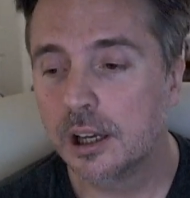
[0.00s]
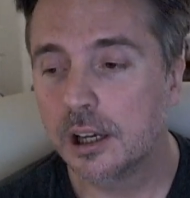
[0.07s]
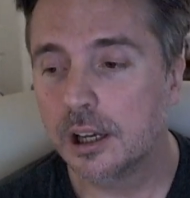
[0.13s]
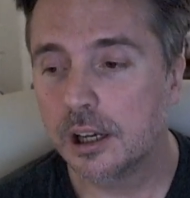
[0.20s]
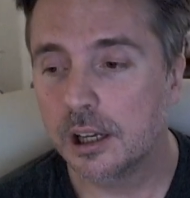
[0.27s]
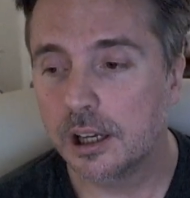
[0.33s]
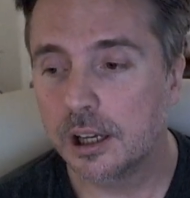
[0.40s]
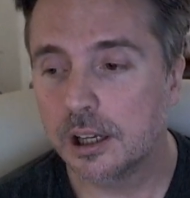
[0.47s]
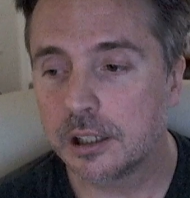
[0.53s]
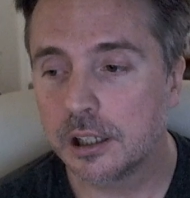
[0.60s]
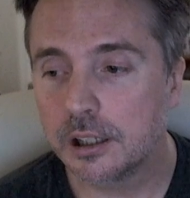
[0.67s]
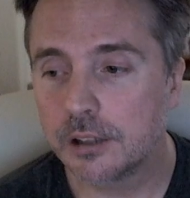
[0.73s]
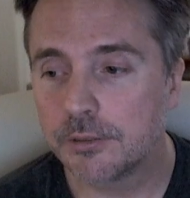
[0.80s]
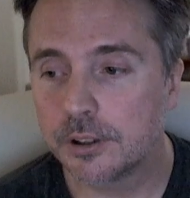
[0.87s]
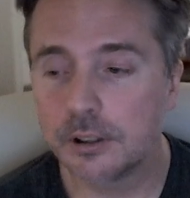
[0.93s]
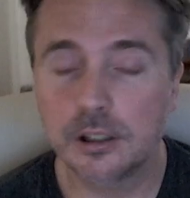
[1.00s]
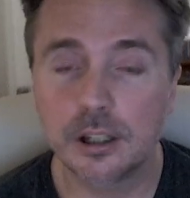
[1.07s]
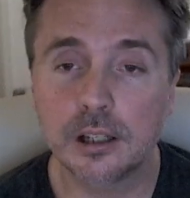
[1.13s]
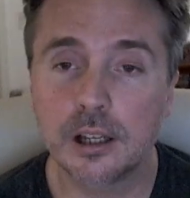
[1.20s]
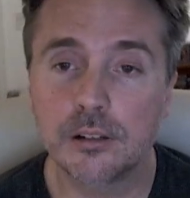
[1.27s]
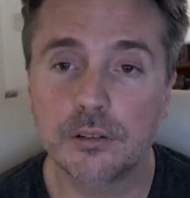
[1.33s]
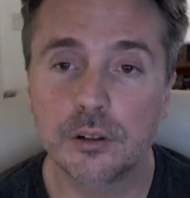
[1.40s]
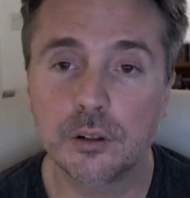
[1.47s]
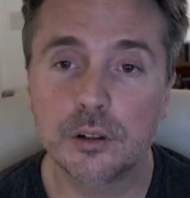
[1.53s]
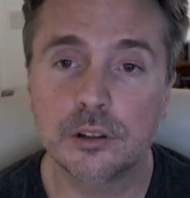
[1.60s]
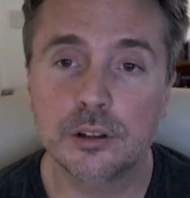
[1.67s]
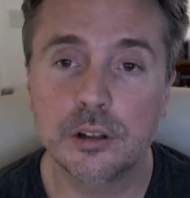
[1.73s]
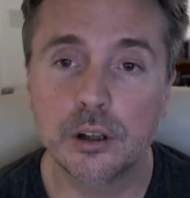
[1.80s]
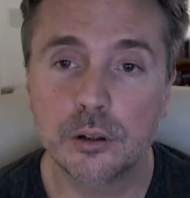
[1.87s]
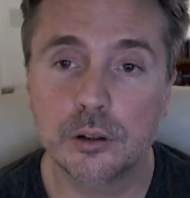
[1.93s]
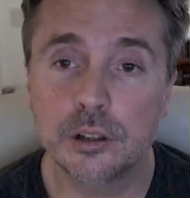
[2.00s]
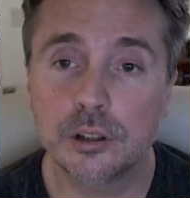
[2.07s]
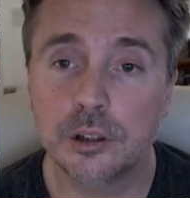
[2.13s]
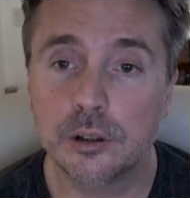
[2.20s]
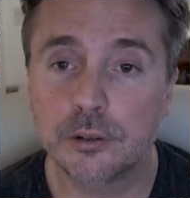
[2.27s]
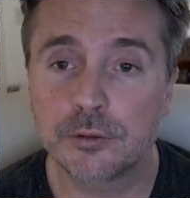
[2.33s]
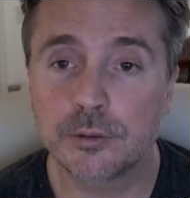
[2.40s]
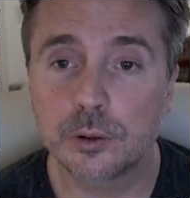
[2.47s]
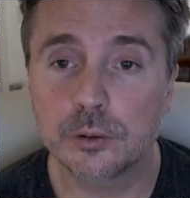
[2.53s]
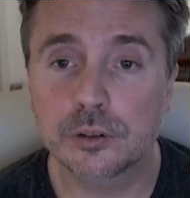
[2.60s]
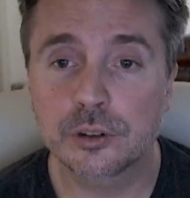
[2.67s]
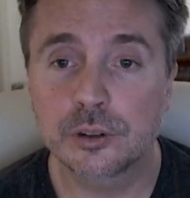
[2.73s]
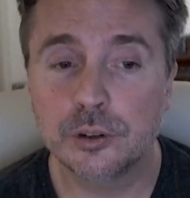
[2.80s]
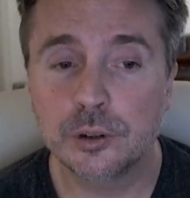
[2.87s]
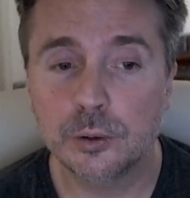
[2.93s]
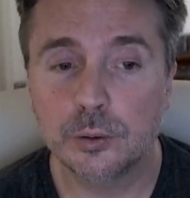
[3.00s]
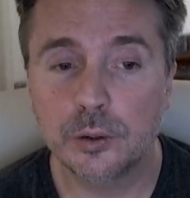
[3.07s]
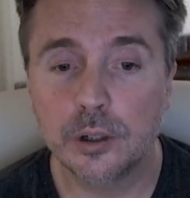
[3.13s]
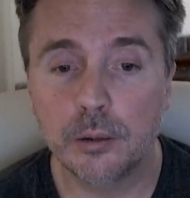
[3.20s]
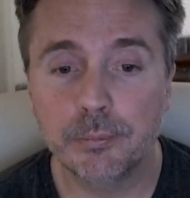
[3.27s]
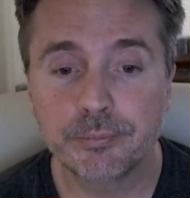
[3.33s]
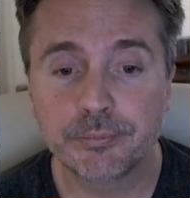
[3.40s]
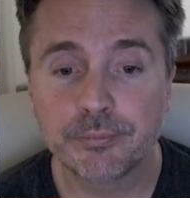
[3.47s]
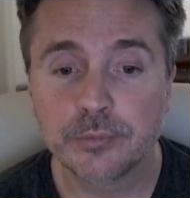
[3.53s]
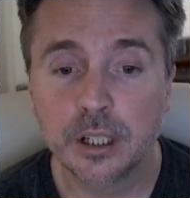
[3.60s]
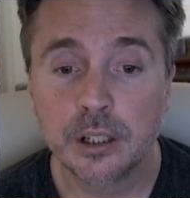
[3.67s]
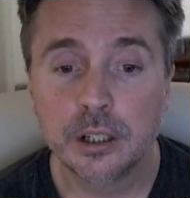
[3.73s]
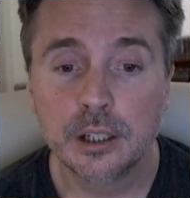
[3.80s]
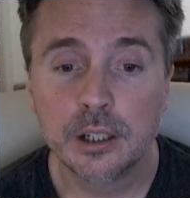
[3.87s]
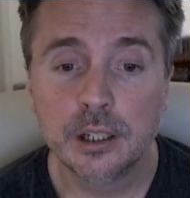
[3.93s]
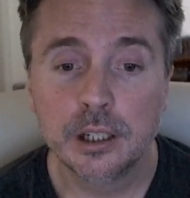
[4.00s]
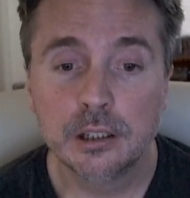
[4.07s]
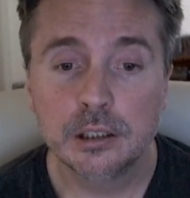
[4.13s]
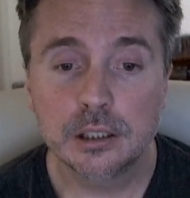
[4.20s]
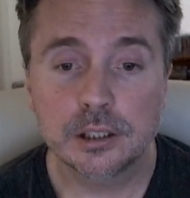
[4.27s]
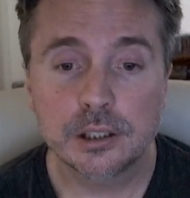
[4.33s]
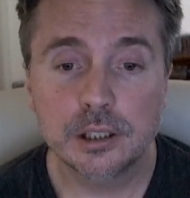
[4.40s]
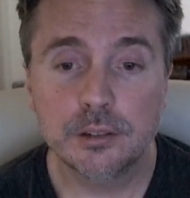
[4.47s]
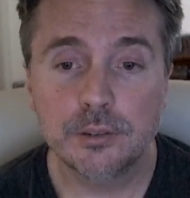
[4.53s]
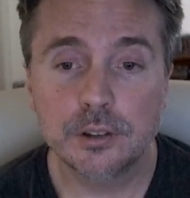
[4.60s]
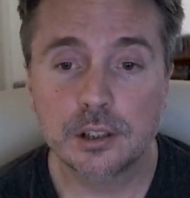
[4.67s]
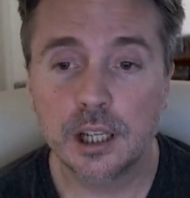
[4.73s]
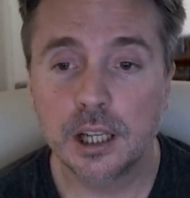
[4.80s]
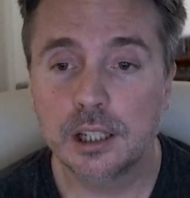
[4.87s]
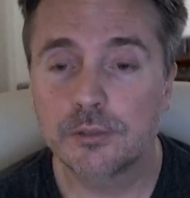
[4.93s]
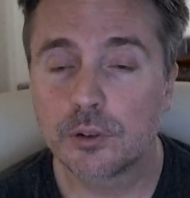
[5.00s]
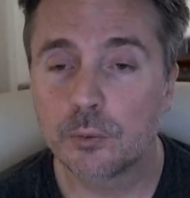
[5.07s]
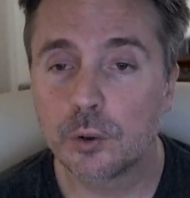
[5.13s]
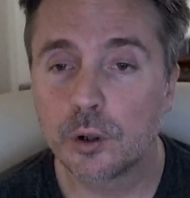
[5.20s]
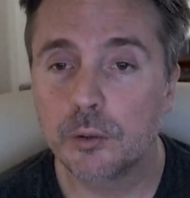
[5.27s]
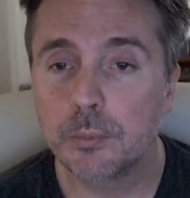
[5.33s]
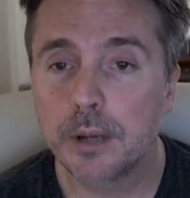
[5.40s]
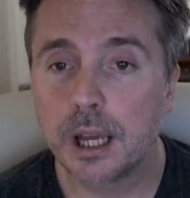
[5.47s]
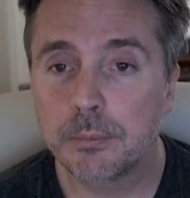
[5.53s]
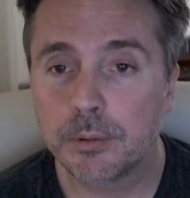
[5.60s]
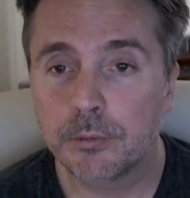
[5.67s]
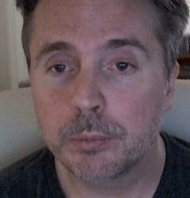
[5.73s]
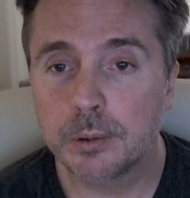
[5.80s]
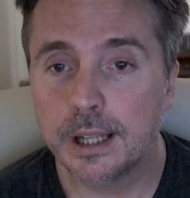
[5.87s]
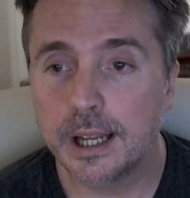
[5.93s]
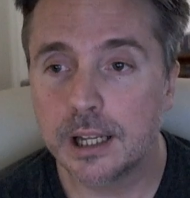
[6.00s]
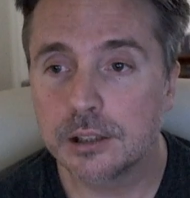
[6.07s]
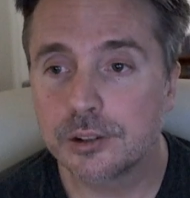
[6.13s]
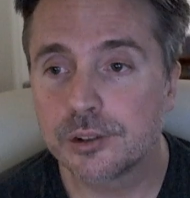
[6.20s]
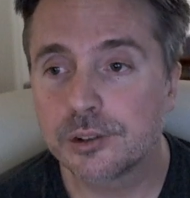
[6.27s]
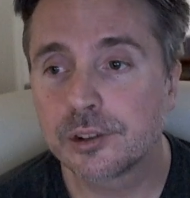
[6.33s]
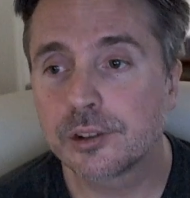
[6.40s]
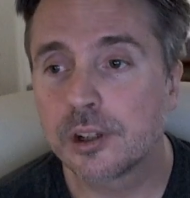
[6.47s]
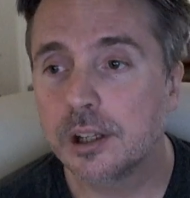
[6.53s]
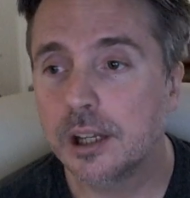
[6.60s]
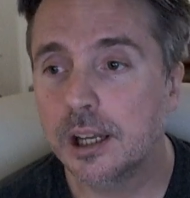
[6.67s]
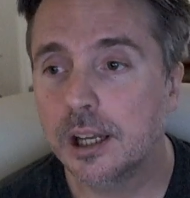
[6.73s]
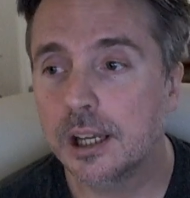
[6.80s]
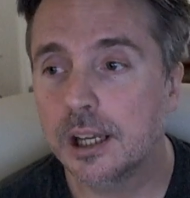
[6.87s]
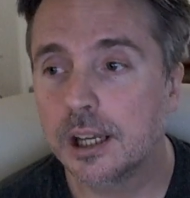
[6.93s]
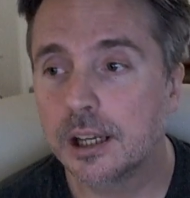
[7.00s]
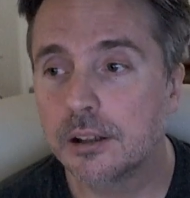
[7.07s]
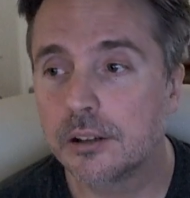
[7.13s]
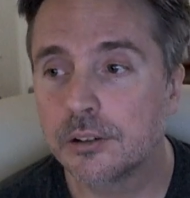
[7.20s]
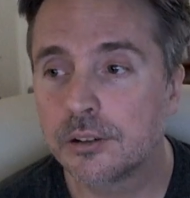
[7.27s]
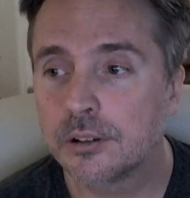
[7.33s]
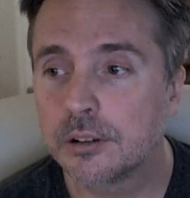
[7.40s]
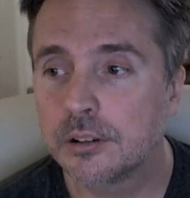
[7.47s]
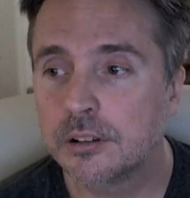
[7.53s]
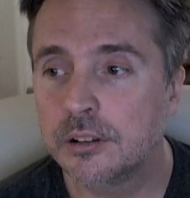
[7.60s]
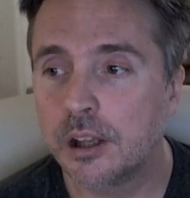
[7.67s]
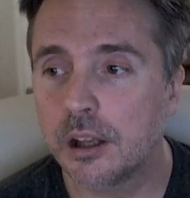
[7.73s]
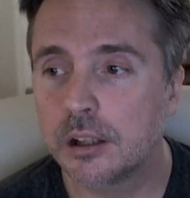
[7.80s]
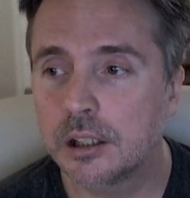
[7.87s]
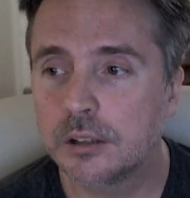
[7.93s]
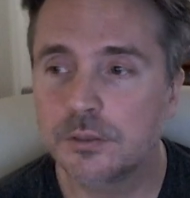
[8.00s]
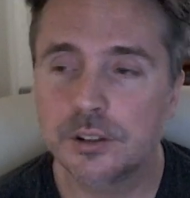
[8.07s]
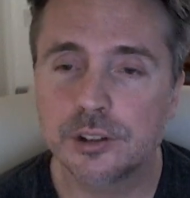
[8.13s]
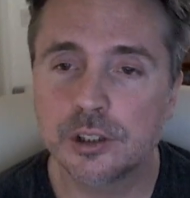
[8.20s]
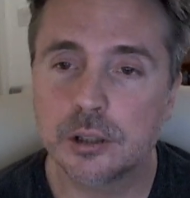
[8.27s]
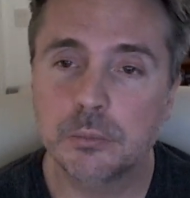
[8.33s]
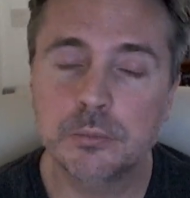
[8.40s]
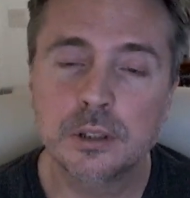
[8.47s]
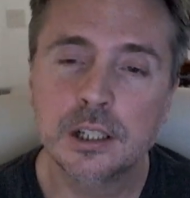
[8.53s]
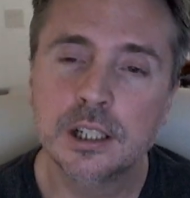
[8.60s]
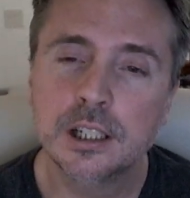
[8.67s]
I figured I owed it to you folks to just give you kind of a roadmap of plans and give you some